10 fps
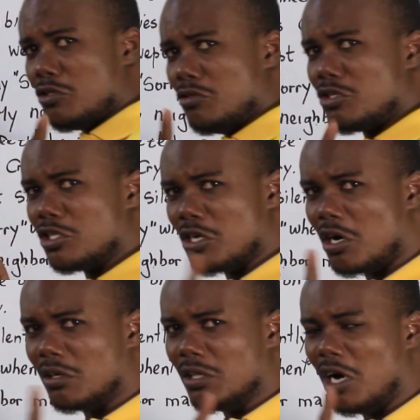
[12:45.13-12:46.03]
you
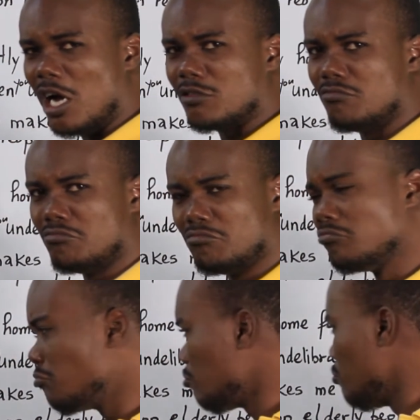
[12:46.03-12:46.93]
snore a lot.
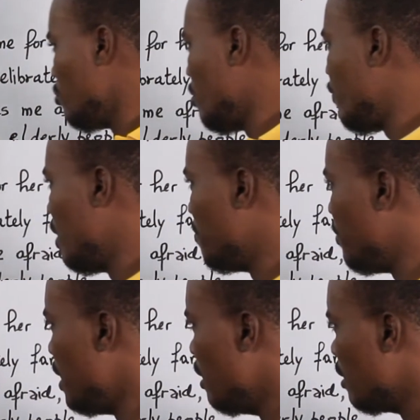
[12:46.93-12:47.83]
Wonfle en
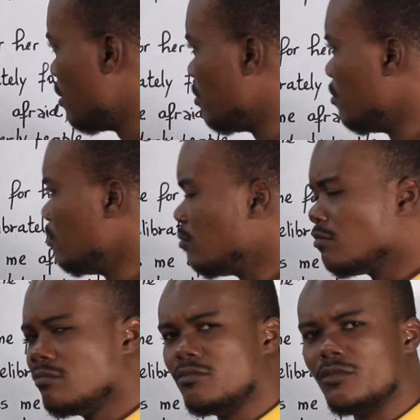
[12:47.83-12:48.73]
pile.
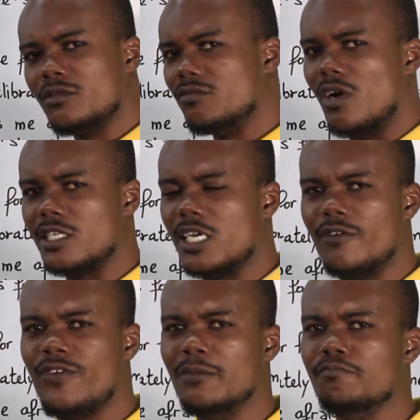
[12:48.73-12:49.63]
Voisin en
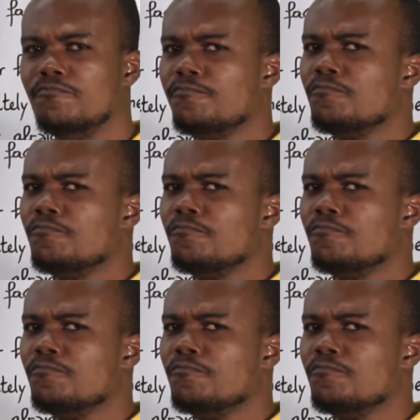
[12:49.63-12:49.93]
fèm.